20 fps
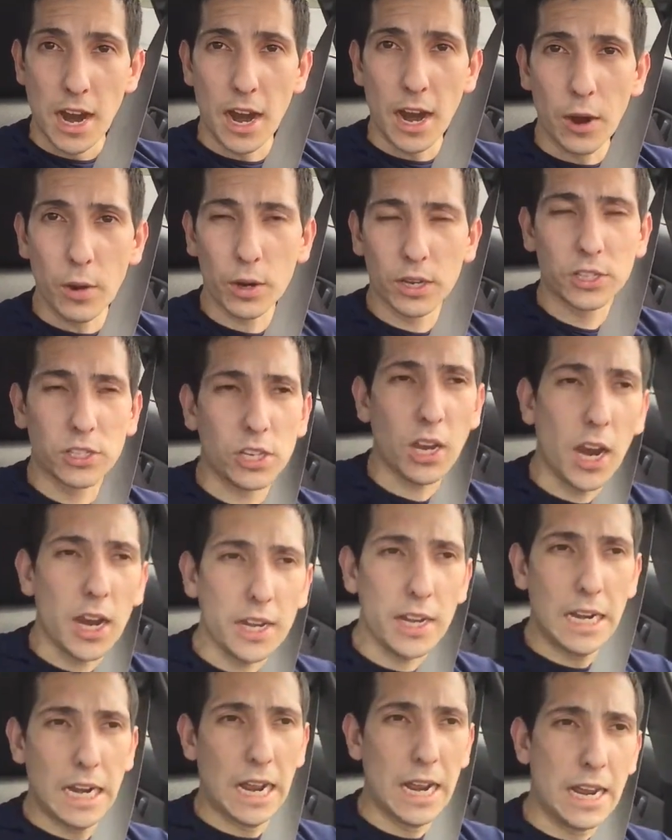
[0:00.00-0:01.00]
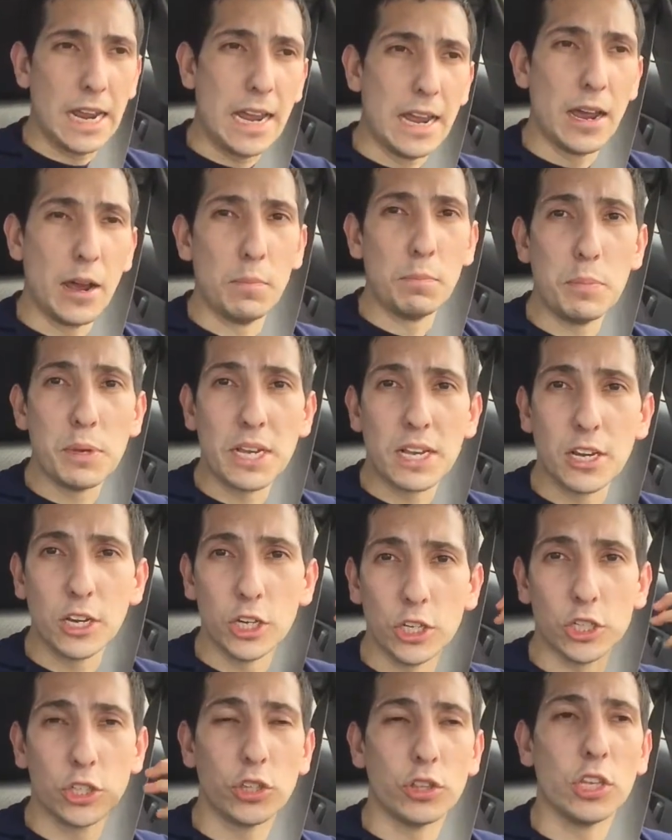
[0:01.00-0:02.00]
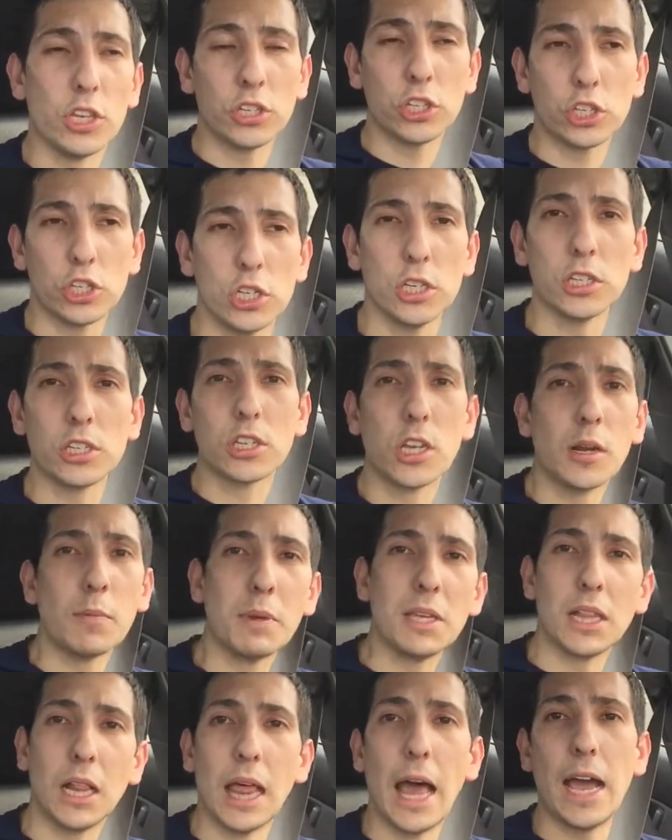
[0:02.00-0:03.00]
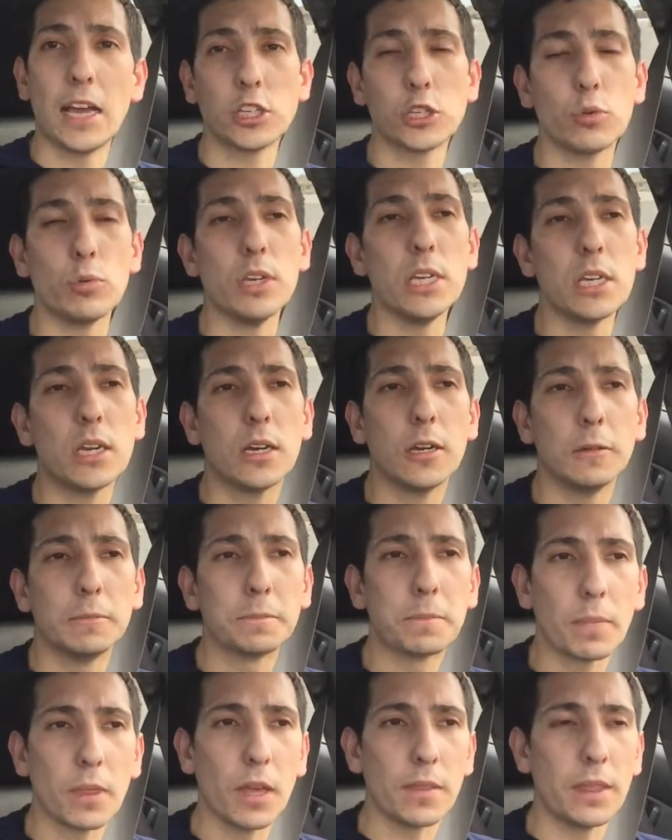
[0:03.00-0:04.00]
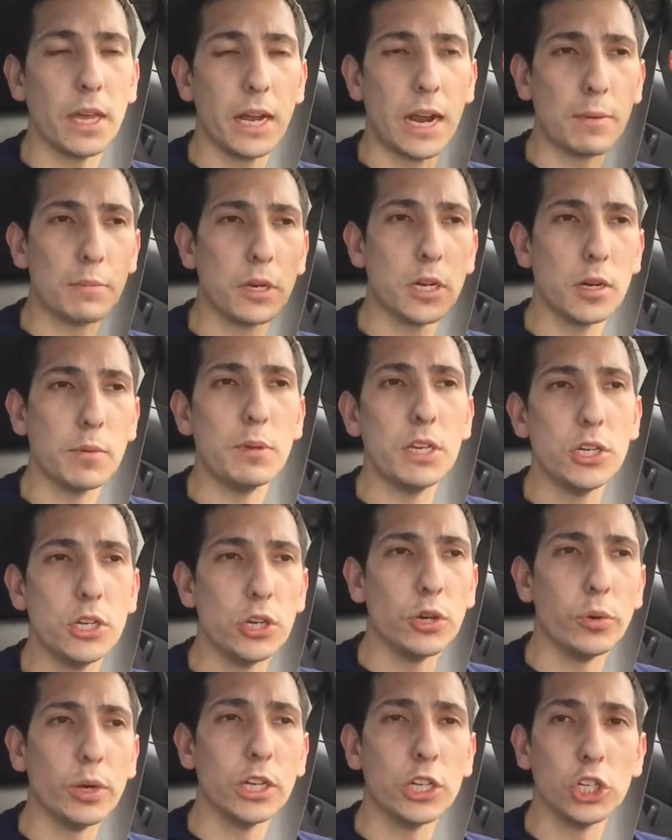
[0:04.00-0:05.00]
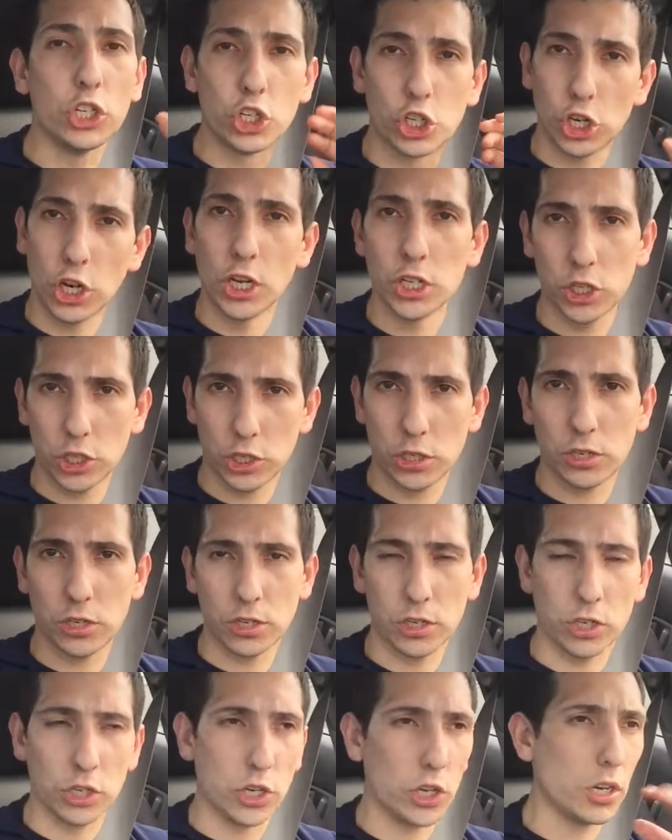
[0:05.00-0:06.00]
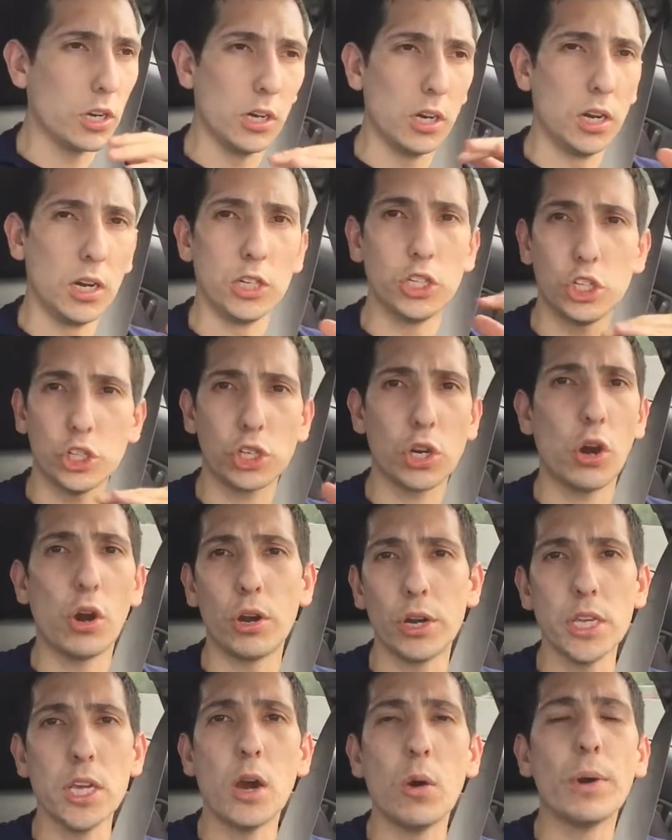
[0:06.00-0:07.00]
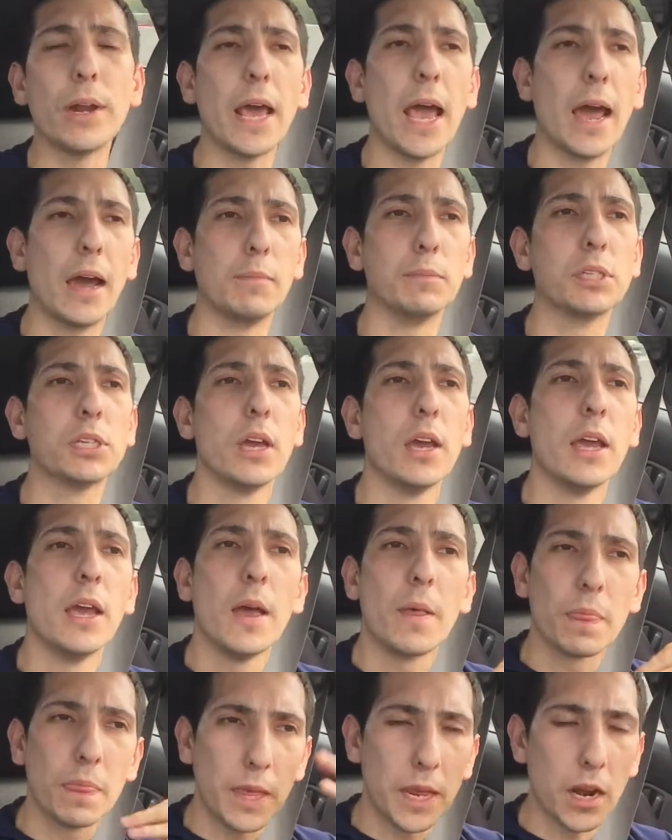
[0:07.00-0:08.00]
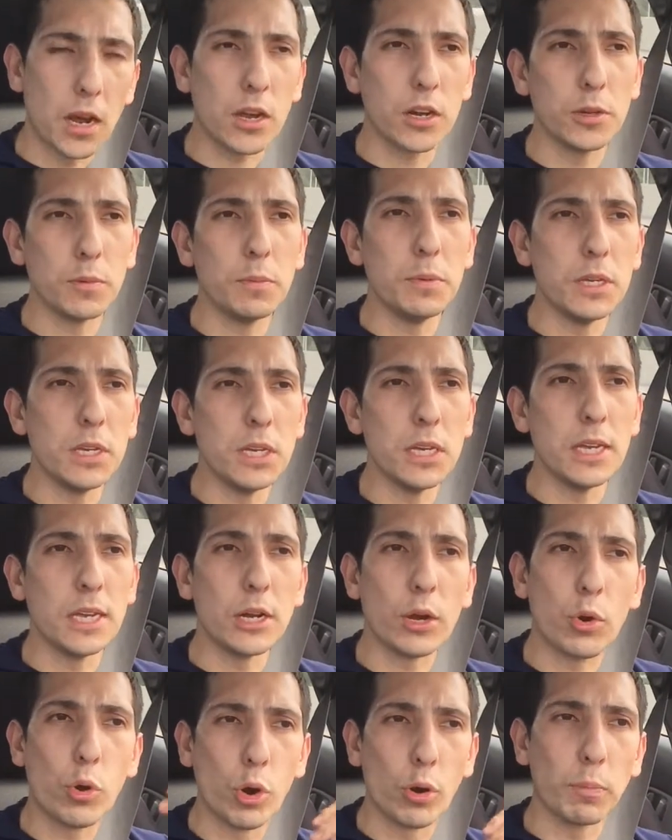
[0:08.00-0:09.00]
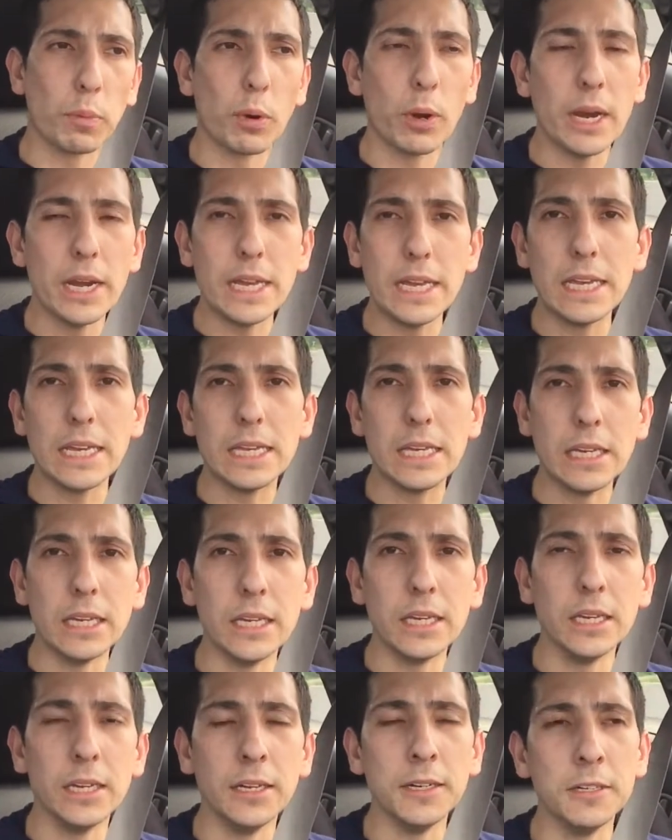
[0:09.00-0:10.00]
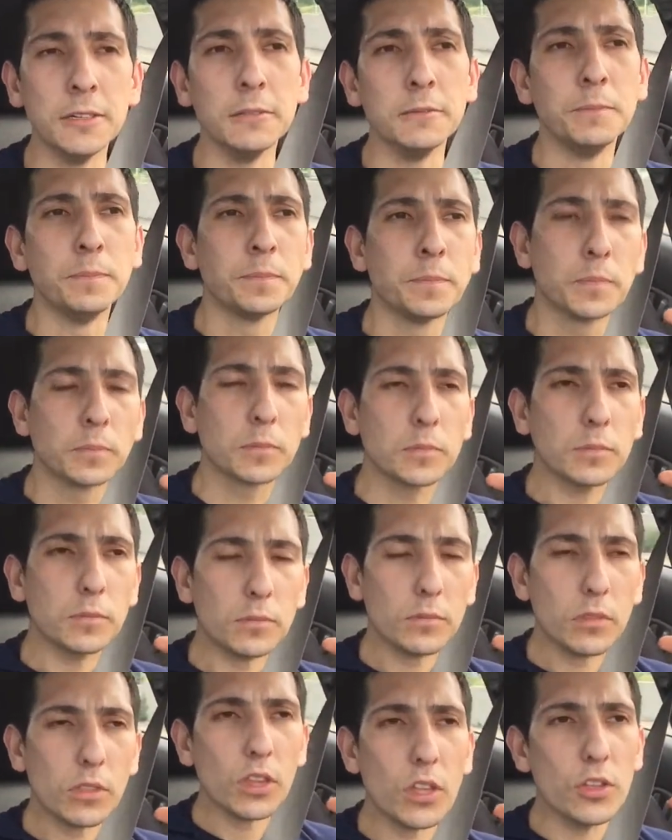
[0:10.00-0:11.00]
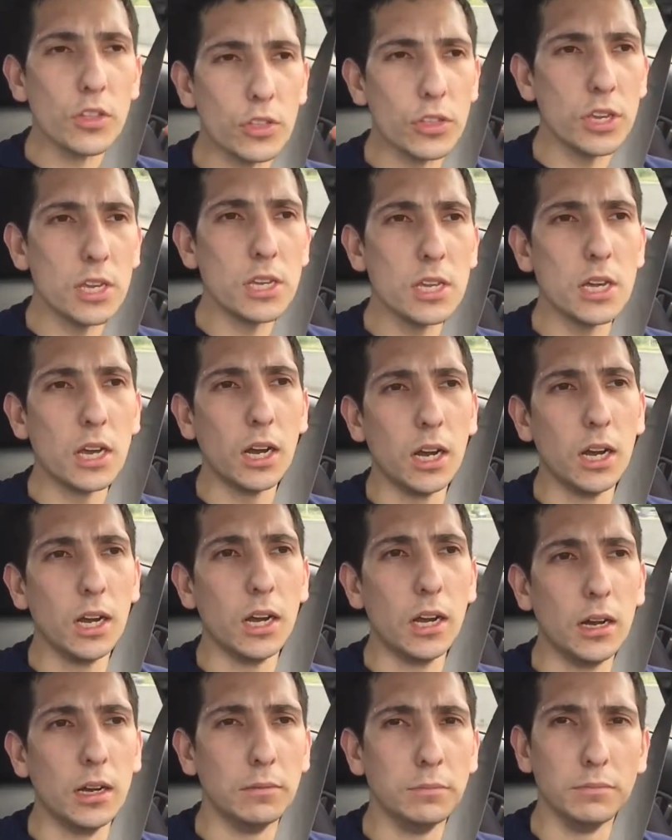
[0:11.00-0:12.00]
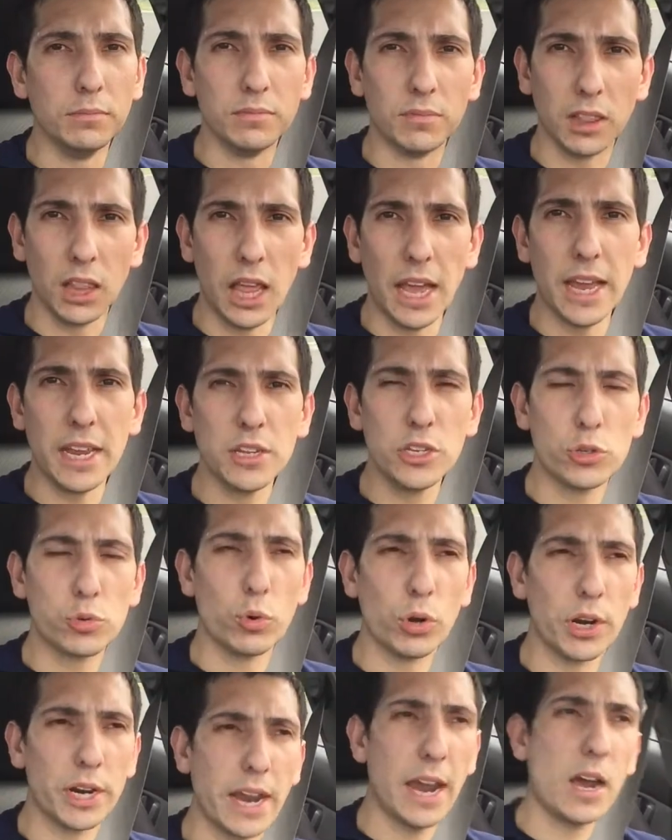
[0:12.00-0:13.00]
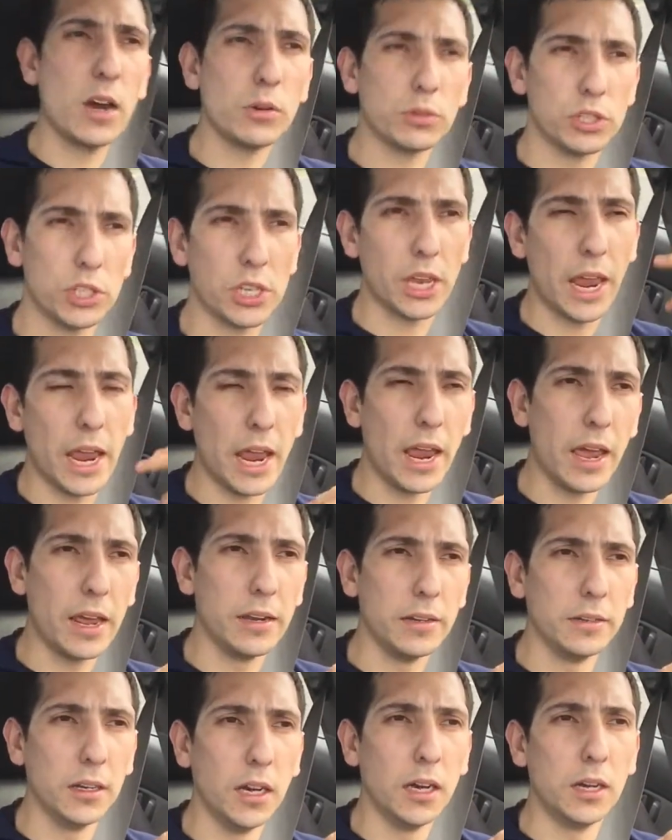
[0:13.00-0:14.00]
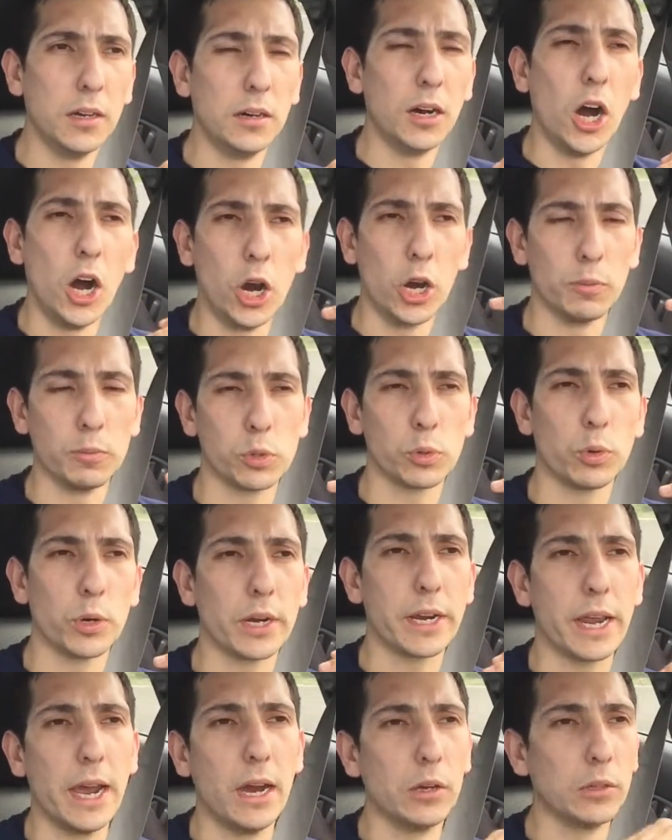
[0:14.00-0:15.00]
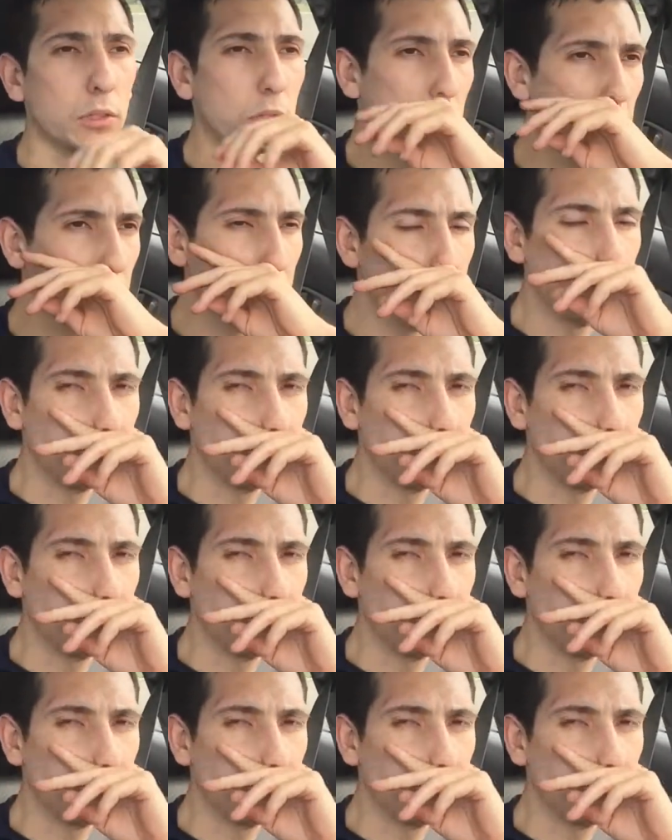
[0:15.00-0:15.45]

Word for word: how excited I am because this is going to be the last week that I'm going to be doing just uh, just cardio and abs. Then I'm going to be incorporating in the uh, legs workouts and uh, arms workouts.